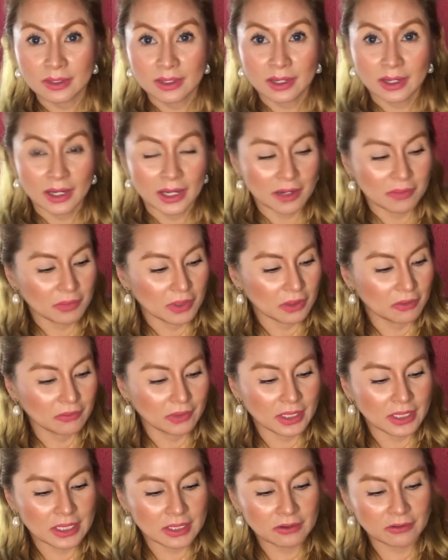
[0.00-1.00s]
I'm
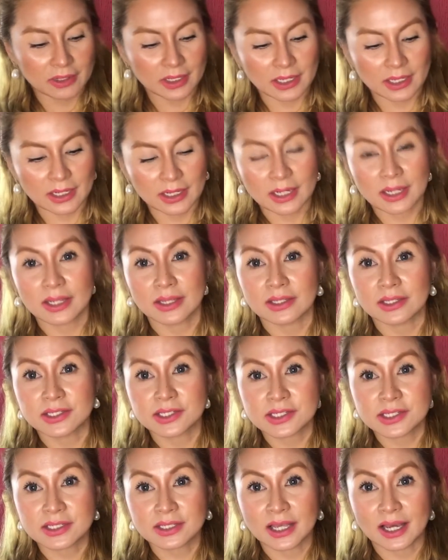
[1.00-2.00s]
already creating
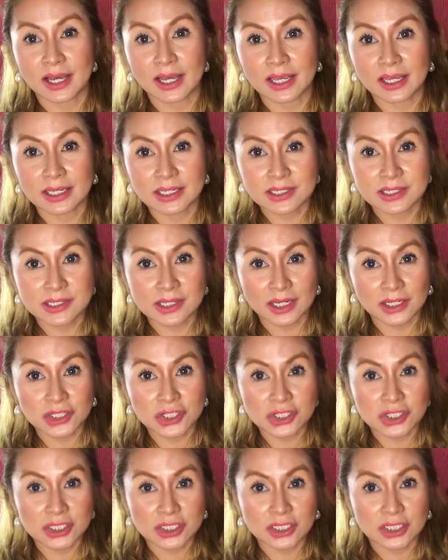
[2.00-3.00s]
this nice
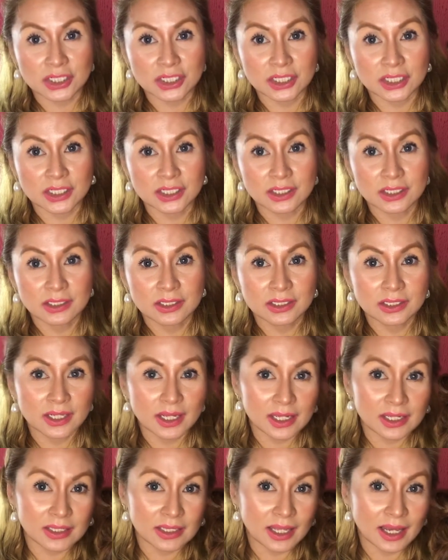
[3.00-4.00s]
section
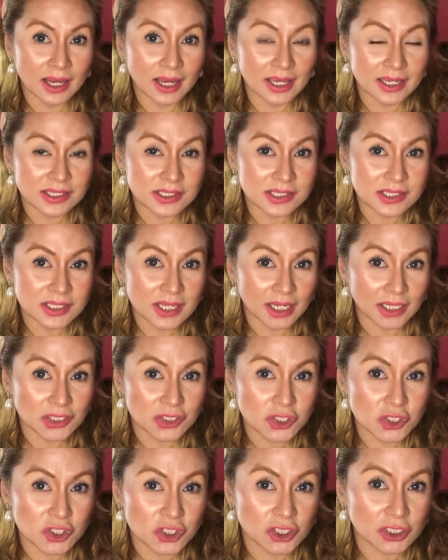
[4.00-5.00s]
and nice
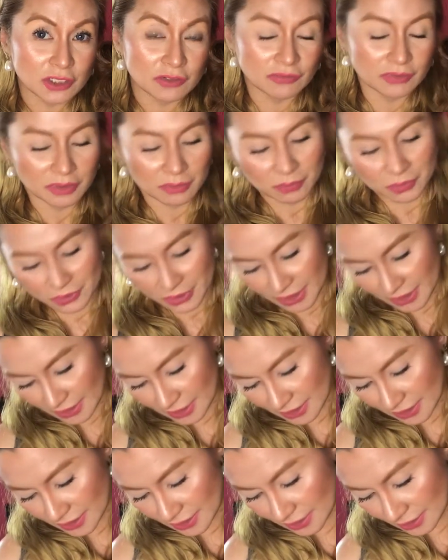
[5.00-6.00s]
texture of the braid
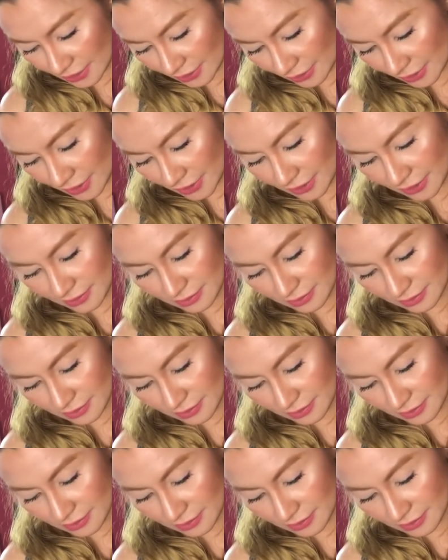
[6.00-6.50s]
here.